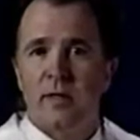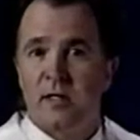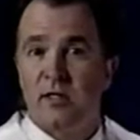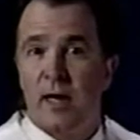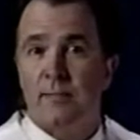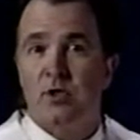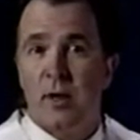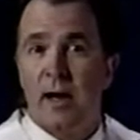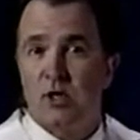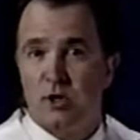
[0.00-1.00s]
is an
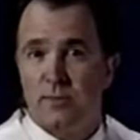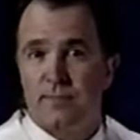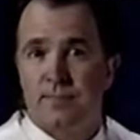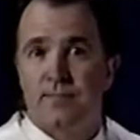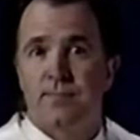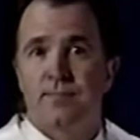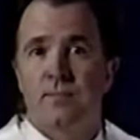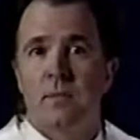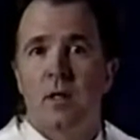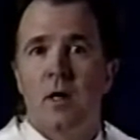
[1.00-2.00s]
abstraction.
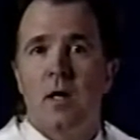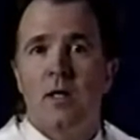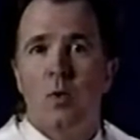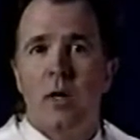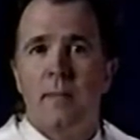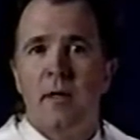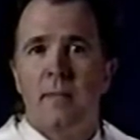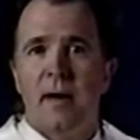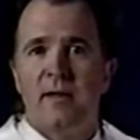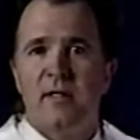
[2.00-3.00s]
Now, what I mean
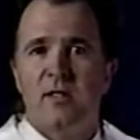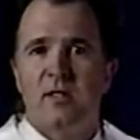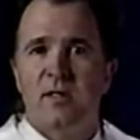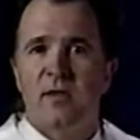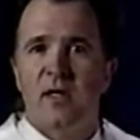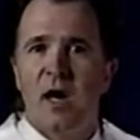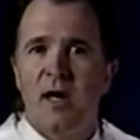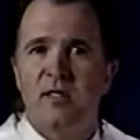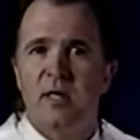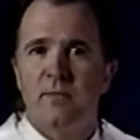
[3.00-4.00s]
by this is that the
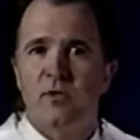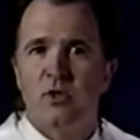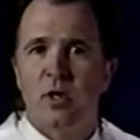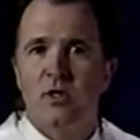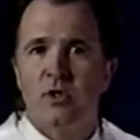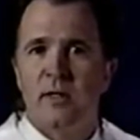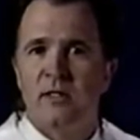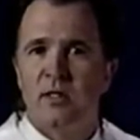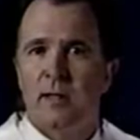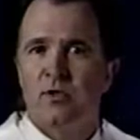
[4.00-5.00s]
concept of structure
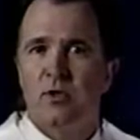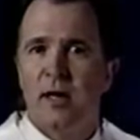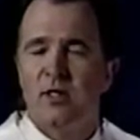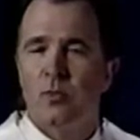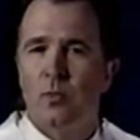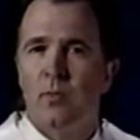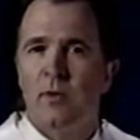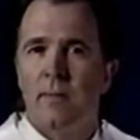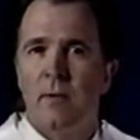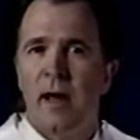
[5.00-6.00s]
is an abstraction when we
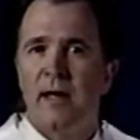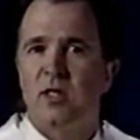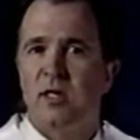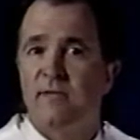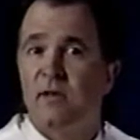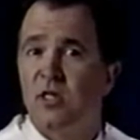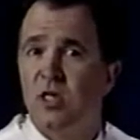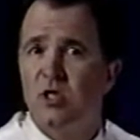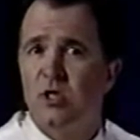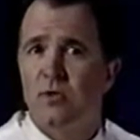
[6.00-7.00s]
apply it to living
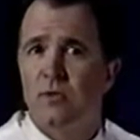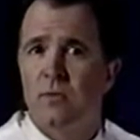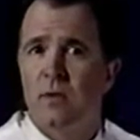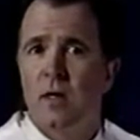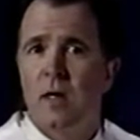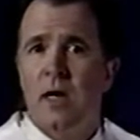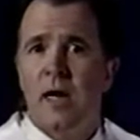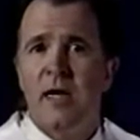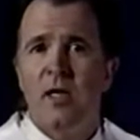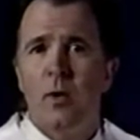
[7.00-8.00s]
tissue.
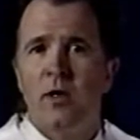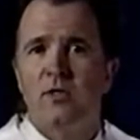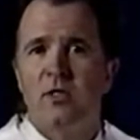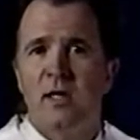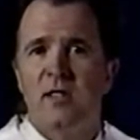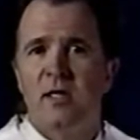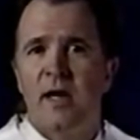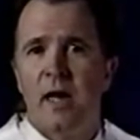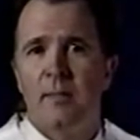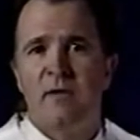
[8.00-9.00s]
Anyone who studies
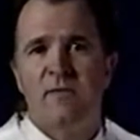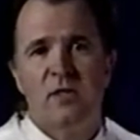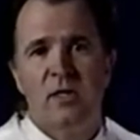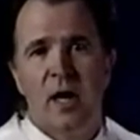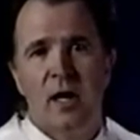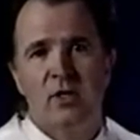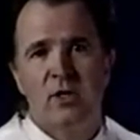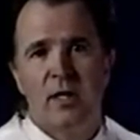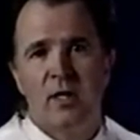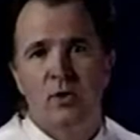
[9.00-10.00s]
anatomy and
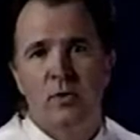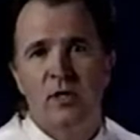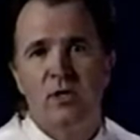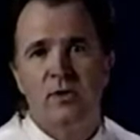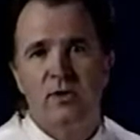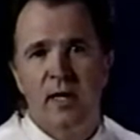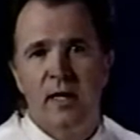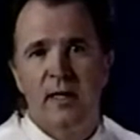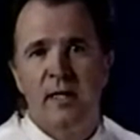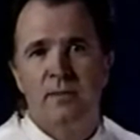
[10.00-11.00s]
physiology in a traditional
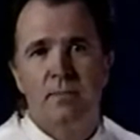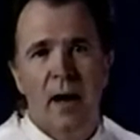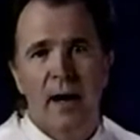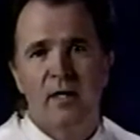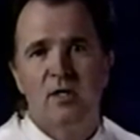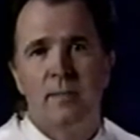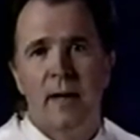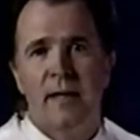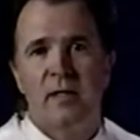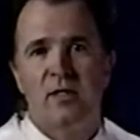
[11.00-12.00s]
setting is biased
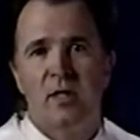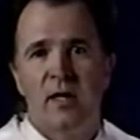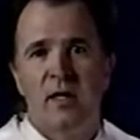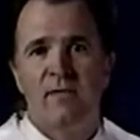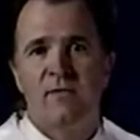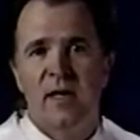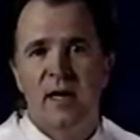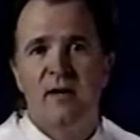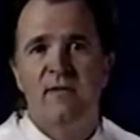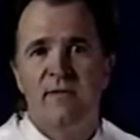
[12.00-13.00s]
by that study of
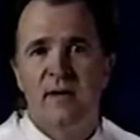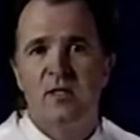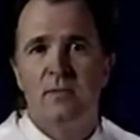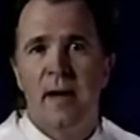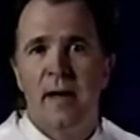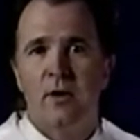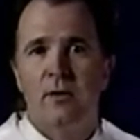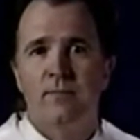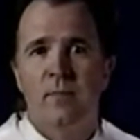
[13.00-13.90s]
dead, fixed matter.